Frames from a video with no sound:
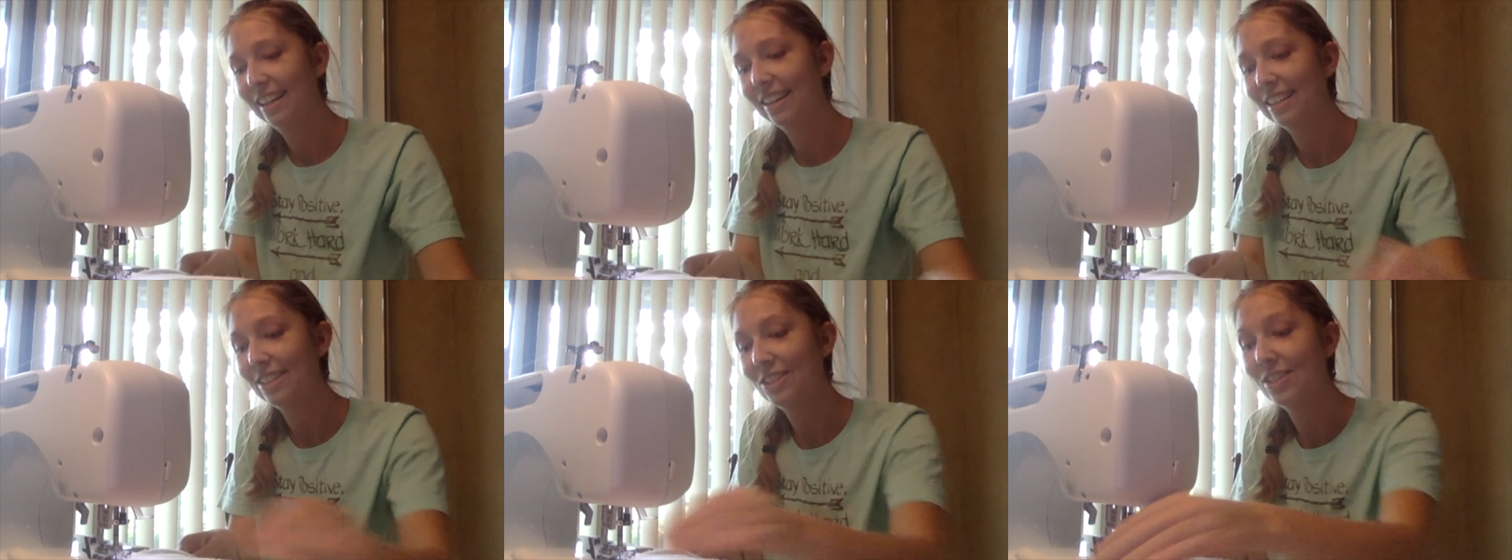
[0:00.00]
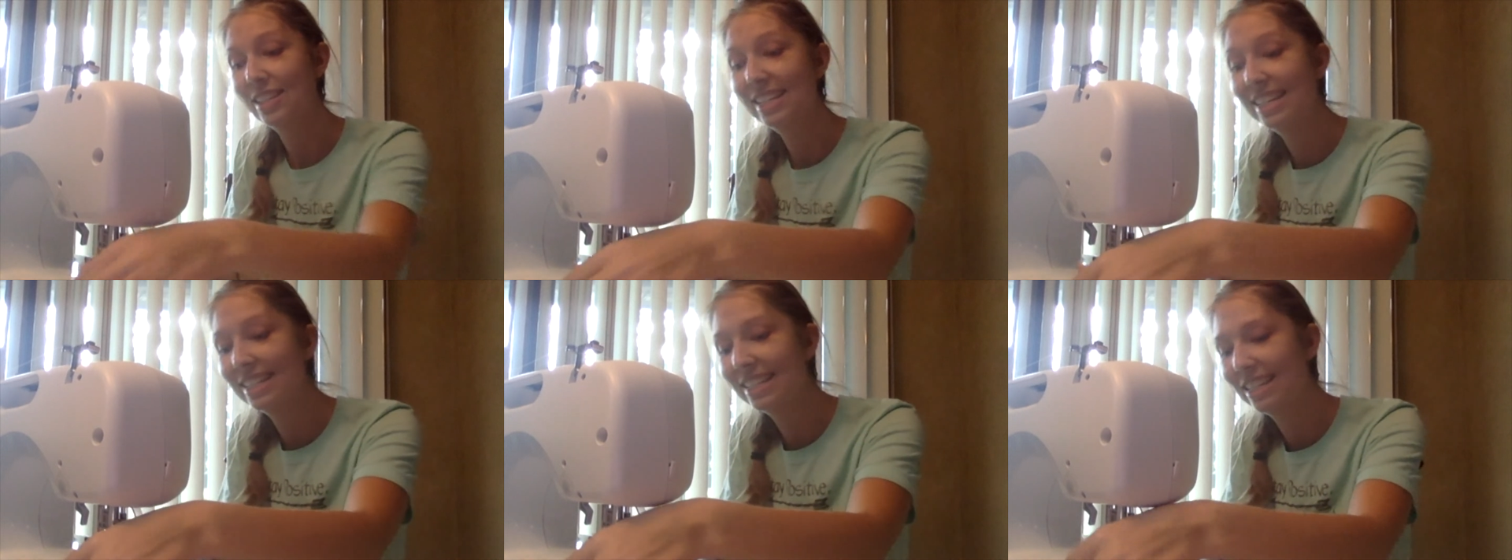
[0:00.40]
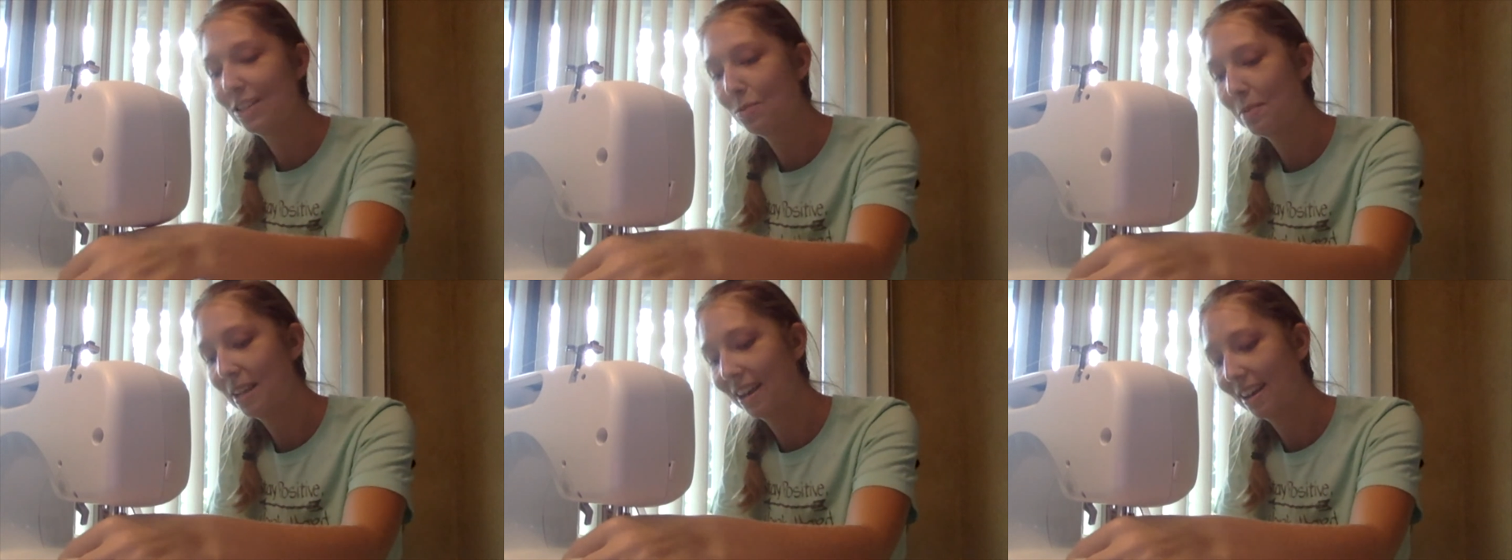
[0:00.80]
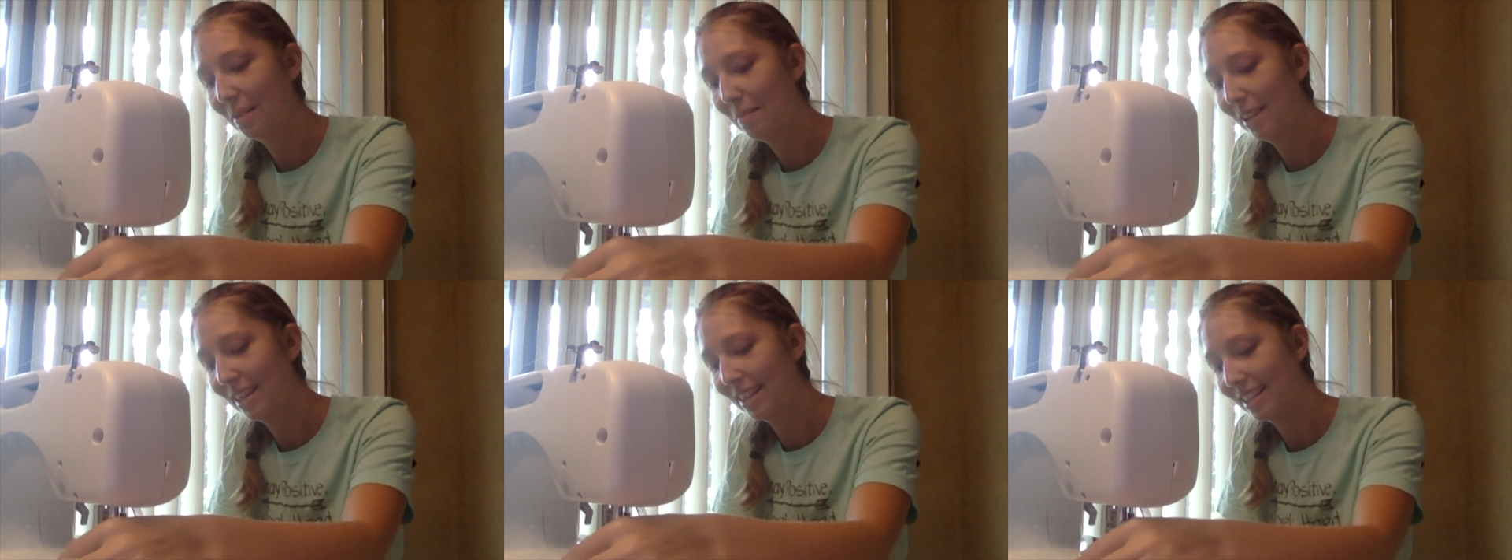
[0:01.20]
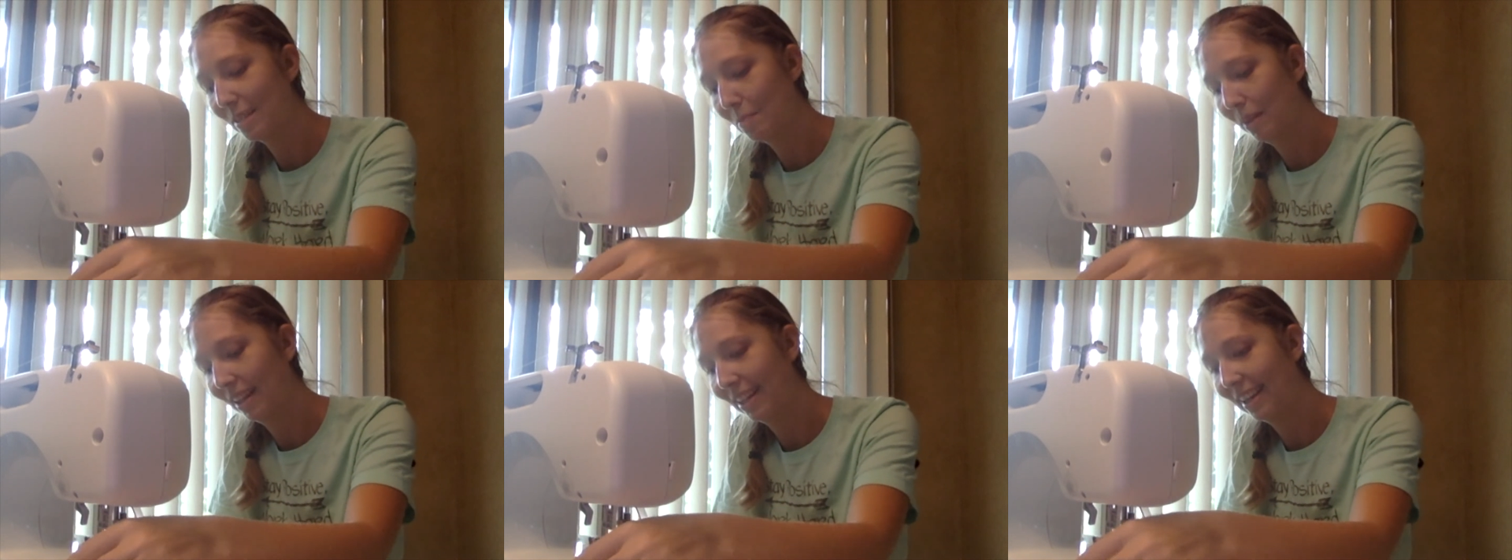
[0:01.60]
Because she did teach me how to make this
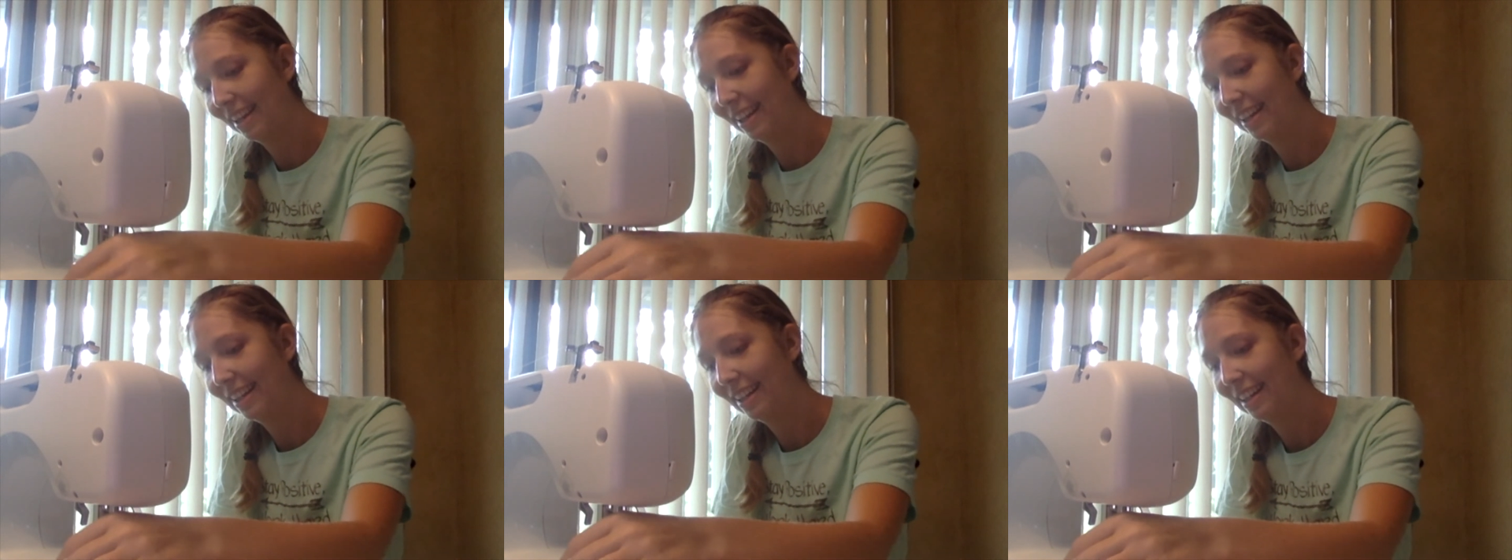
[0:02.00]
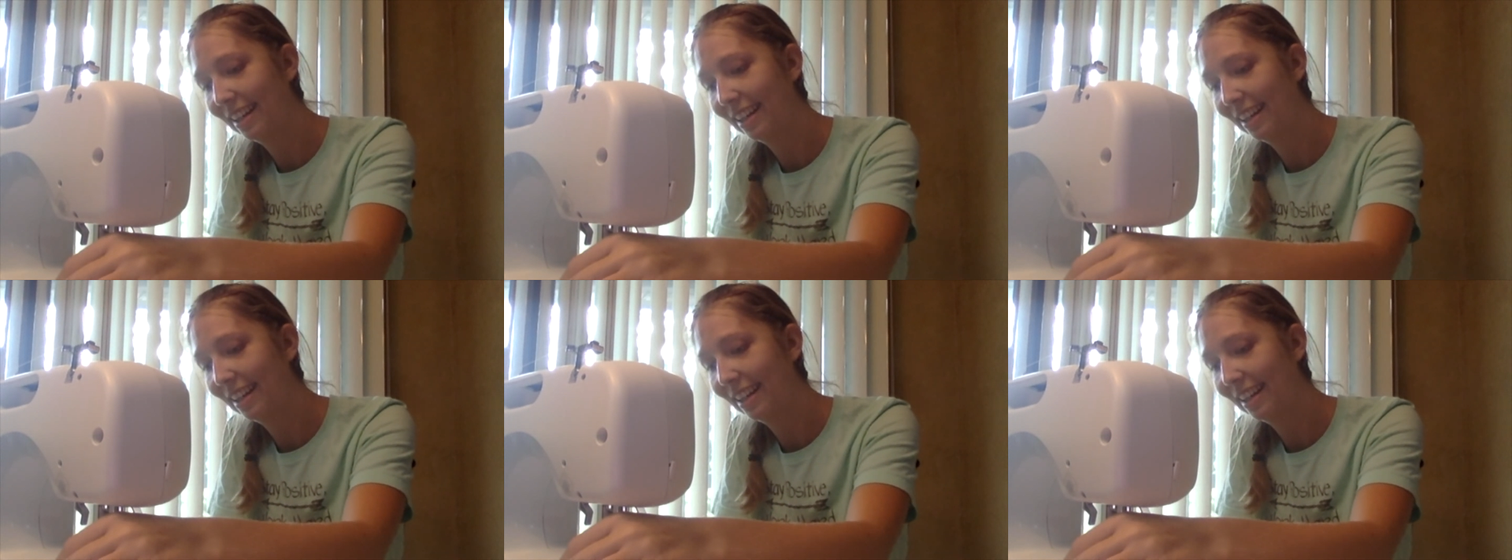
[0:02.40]
blanket.